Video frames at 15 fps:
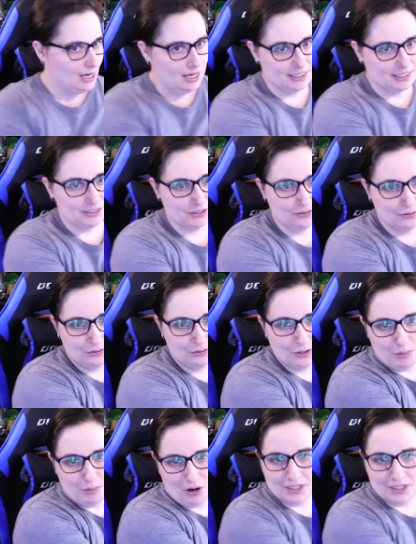Let's go through the
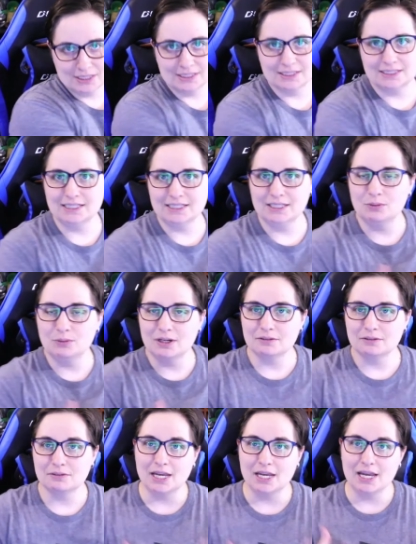box and see what
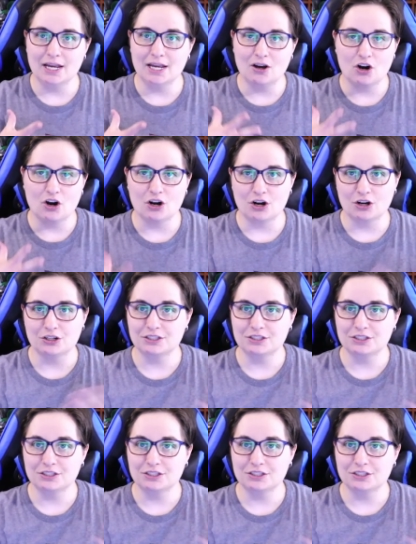they are